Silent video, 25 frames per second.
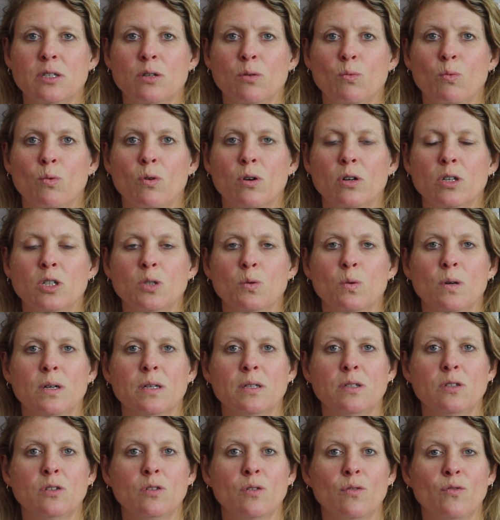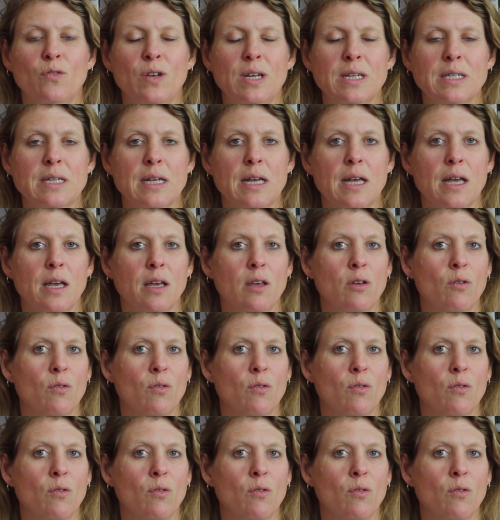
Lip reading: to watch whilst you're feeding,